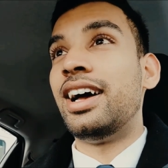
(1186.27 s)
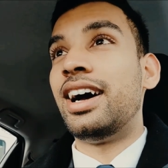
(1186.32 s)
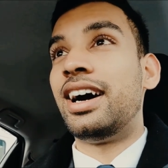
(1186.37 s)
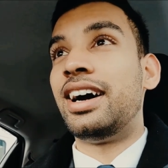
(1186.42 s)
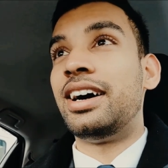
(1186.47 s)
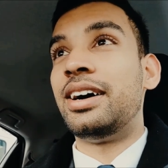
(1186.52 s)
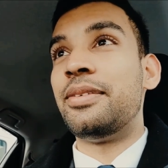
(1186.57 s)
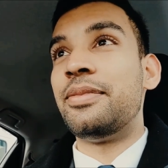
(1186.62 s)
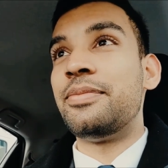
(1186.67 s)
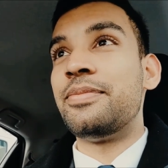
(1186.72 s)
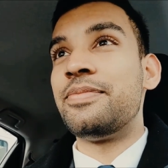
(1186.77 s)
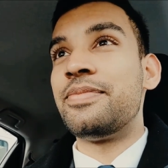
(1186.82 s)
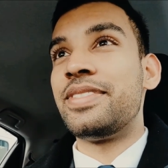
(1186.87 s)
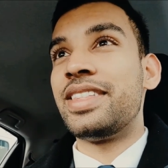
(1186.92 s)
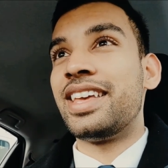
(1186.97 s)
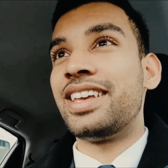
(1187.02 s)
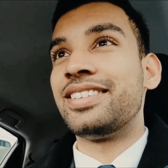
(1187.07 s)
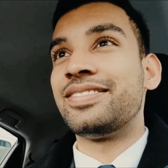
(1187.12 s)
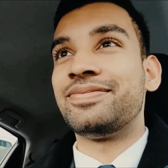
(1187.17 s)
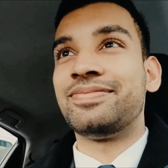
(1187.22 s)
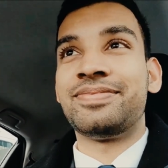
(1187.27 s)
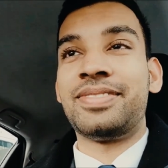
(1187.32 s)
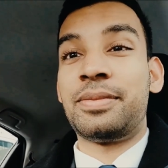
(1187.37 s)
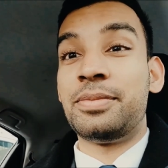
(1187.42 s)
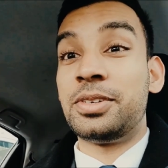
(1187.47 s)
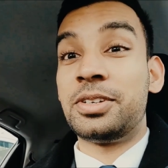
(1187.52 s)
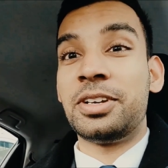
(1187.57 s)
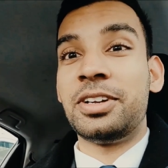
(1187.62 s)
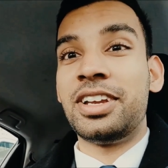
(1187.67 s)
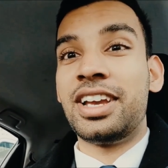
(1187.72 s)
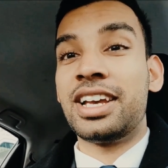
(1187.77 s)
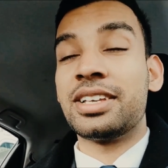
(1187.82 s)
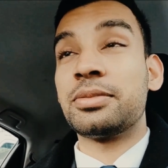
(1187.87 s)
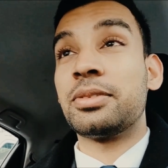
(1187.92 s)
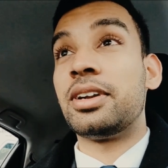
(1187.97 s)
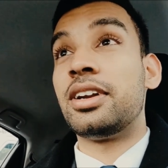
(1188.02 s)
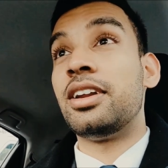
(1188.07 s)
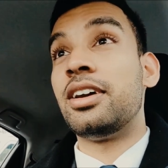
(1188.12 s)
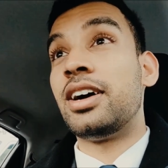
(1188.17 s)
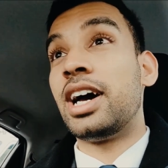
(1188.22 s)
Um, I'm sure you guys
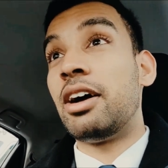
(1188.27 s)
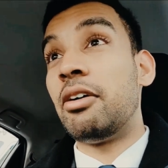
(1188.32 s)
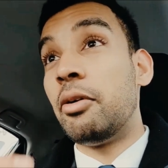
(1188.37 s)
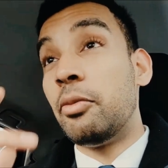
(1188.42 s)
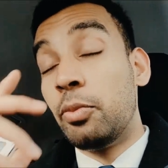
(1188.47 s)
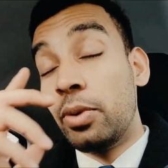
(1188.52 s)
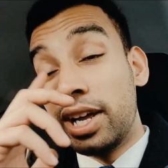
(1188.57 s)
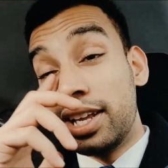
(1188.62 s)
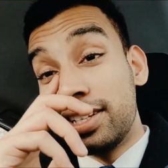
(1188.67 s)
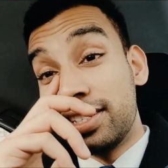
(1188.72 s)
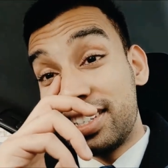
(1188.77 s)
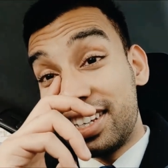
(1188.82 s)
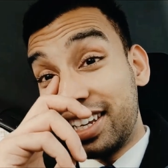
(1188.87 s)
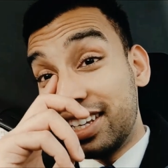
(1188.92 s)
want to know how it went.